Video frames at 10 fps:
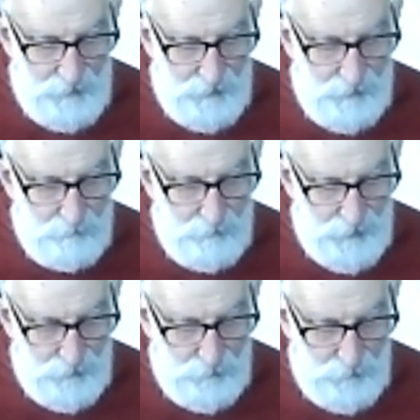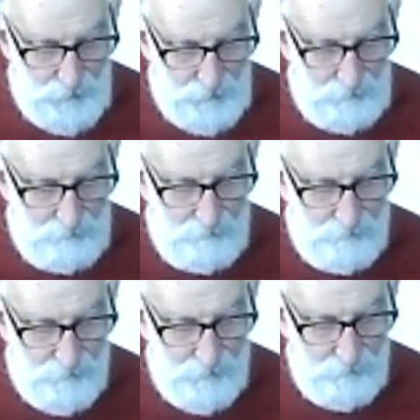In Bakewell,
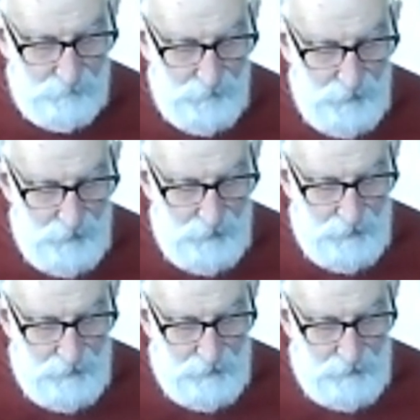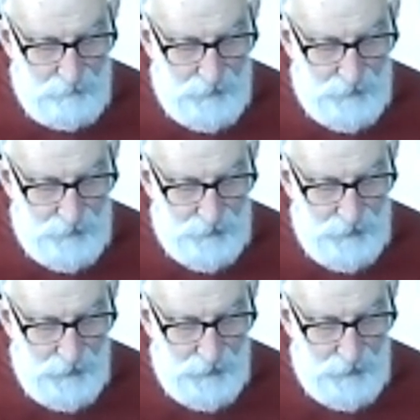when the
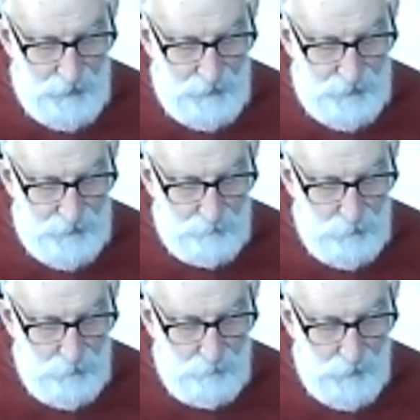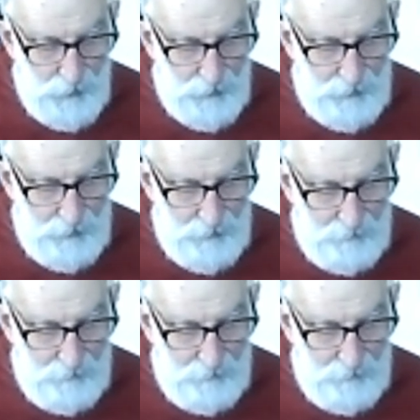sky is blue-black,